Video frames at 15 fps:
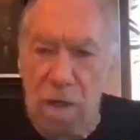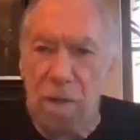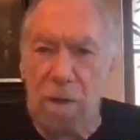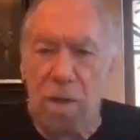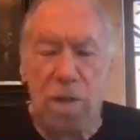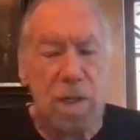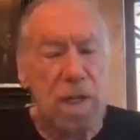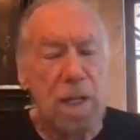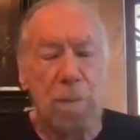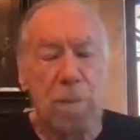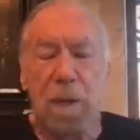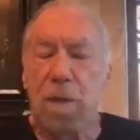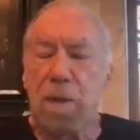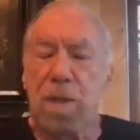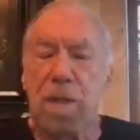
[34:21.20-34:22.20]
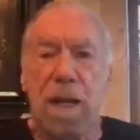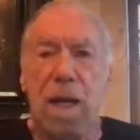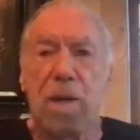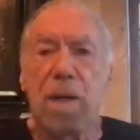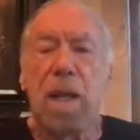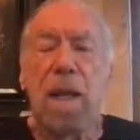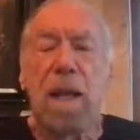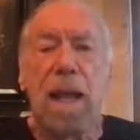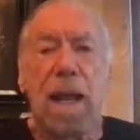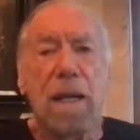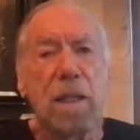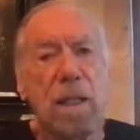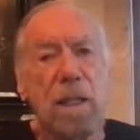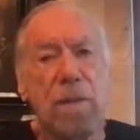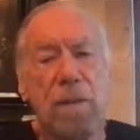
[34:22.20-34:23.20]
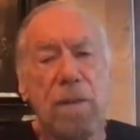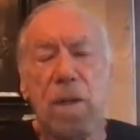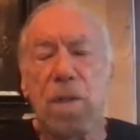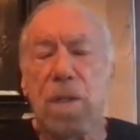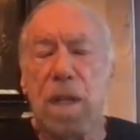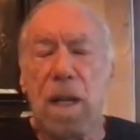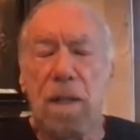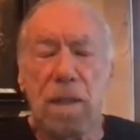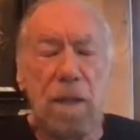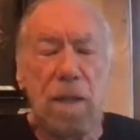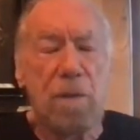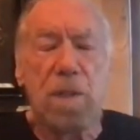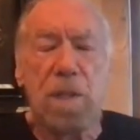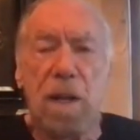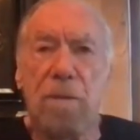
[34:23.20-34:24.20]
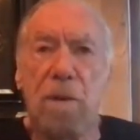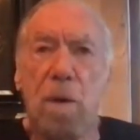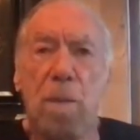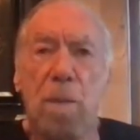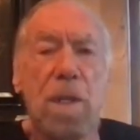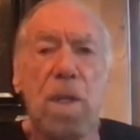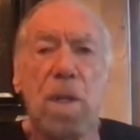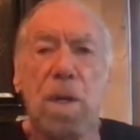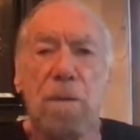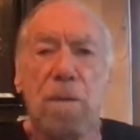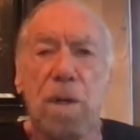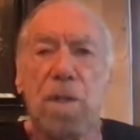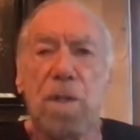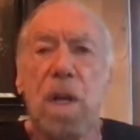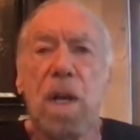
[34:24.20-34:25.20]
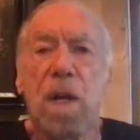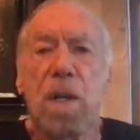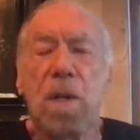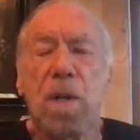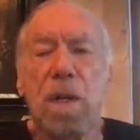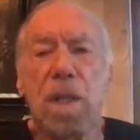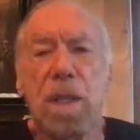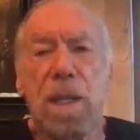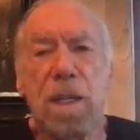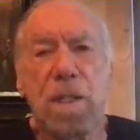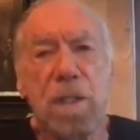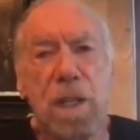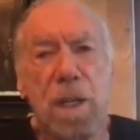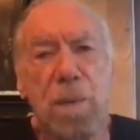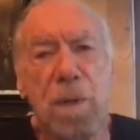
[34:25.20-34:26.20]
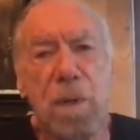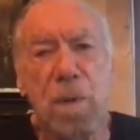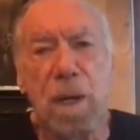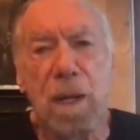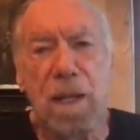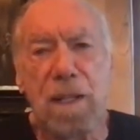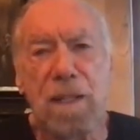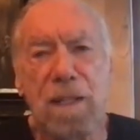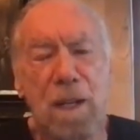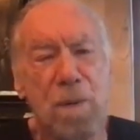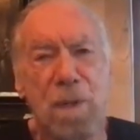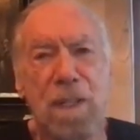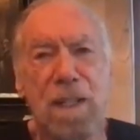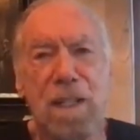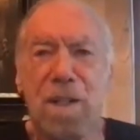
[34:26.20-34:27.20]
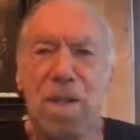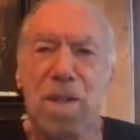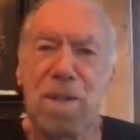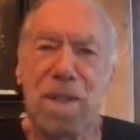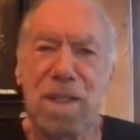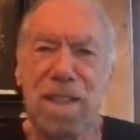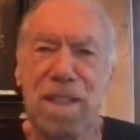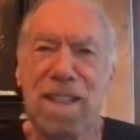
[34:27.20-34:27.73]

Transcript: others and help others out, and leave yourself leave yourself open to the universe, good things come your way. They really do.